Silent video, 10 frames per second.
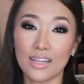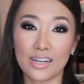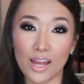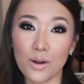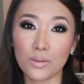
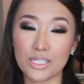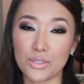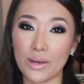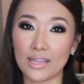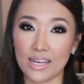Like not only
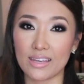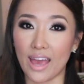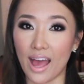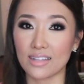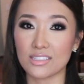do I like
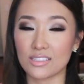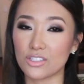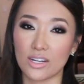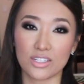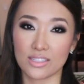
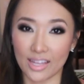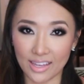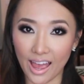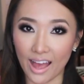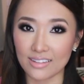cats, I just
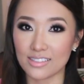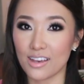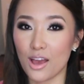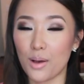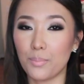like cats,
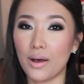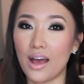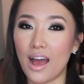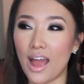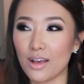
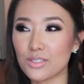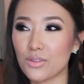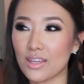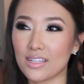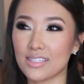but I
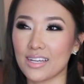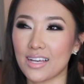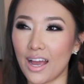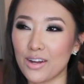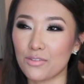also think it's
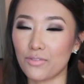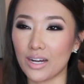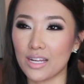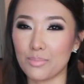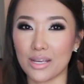like kind of
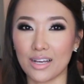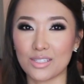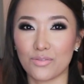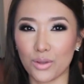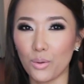funny
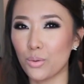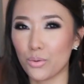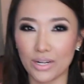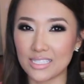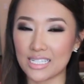because of the whole
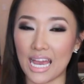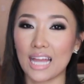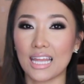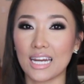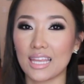crazy
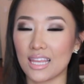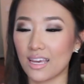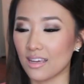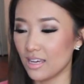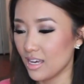cat lady
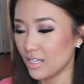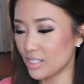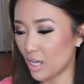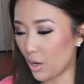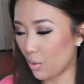thing.
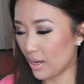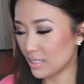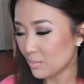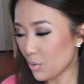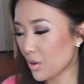So
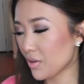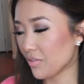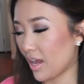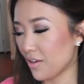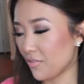it's more
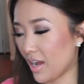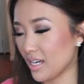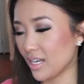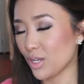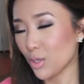of that I
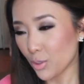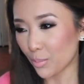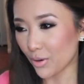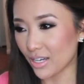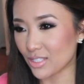find it
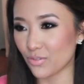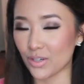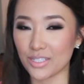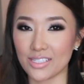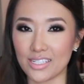humorous
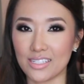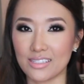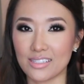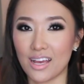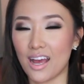
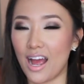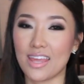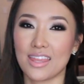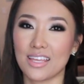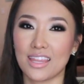versus
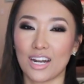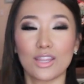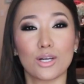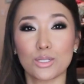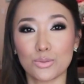I think that
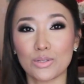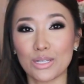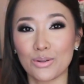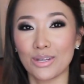it looks really,